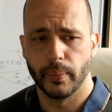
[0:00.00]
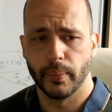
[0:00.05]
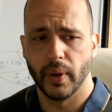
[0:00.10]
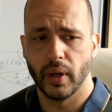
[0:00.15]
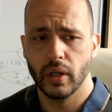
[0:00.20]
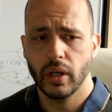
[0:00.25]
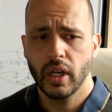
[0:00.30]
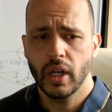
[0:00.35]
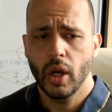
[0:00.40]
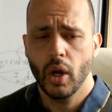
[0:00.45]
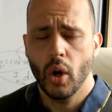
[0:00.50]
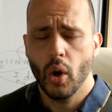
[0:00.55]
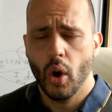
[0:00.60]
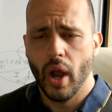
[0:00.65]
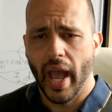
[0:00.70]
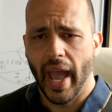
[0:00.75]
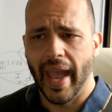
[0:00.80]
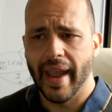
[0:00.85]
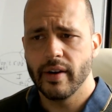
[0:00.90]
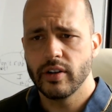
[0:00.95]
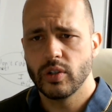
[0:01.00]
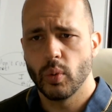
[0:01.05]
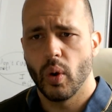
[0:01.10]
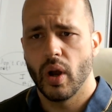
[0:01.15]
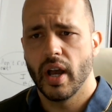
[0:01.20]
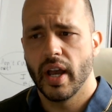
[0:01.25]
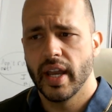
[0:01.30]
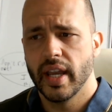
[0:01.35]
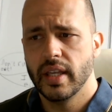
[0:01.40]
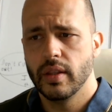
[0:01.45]
But how do
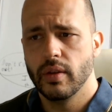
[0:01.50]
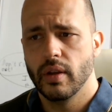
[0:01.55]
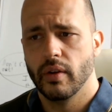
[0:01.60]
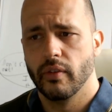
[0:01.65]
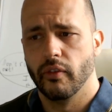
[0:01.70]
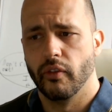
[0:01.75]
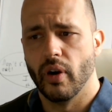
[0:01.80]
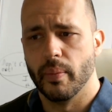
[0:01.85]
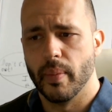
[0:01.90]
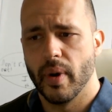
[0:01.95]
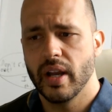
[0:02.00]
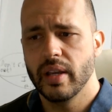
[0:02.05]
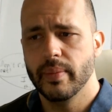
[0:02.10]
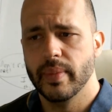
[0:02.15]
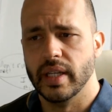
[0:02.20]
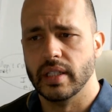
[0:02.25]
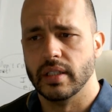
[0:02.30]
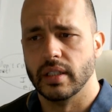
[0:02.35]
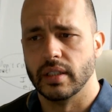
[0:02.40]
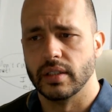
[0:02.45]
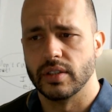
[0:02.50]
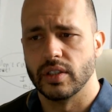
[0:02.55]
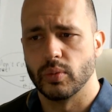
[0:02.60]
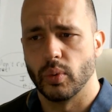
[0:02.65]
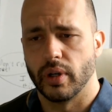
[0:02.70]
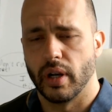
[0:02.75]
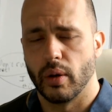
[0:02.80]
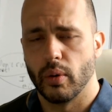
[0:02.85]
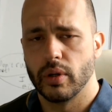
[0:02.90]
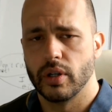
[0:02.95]
I run my meetings is
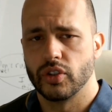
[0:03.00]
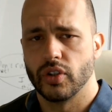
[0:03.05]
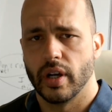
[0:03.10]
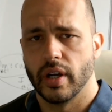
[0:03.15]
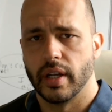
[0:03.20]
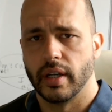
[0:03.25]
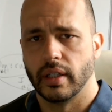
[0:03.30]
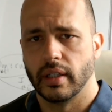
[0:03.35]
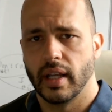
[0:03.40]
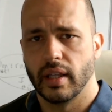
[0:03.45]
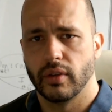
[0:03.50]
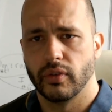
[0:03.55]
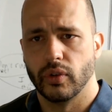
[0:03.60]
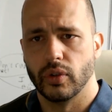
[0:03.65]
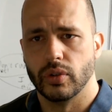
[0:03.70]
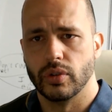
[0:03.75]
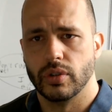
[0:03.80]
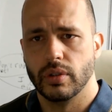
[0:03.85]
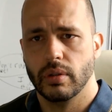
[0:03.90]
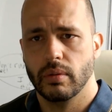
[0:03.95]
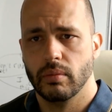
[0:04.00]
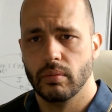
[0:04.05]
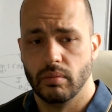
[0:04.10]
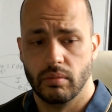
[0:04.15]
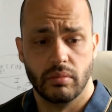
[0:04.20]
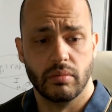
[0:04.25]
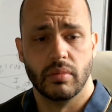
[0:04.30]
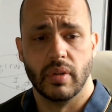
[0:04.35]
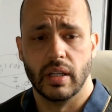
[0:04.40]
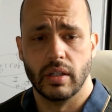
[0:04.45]
what I want to try and get through
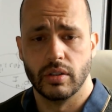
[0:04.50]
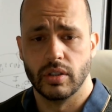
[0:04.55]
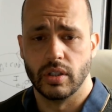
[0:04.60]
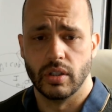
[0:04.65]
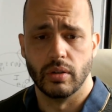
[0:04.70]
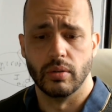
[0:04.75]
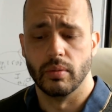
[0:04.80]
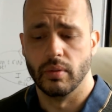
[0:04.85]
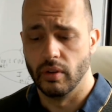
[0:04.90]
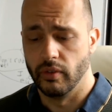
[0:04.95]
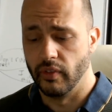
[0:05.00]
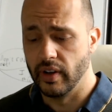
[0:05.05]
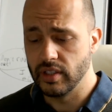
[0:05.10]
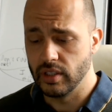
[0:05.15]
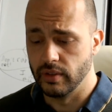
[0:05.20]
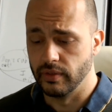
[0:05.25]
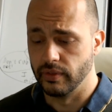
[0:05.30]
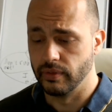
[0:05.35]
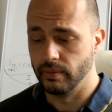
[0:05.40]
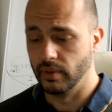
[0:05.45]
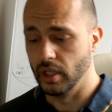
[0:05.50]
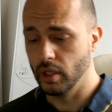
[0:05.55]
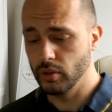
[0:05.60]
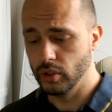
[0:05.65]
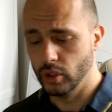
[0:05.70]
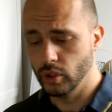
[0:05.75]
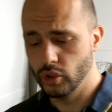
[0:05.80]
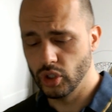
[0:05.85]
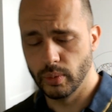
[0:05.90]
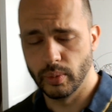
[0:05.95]
to the rest of
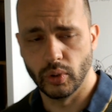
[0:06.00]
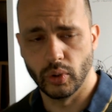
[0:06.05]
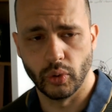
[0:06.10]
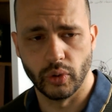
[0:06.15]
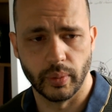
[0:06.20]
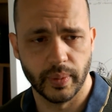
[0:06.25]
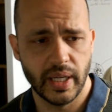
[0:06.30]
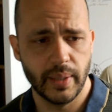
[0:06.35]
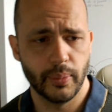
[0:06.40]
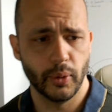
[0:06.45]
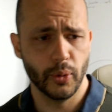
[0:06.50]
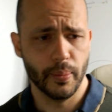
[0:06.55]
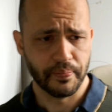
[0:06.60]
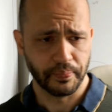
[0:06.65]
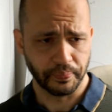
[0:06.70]
YouTube and all the people,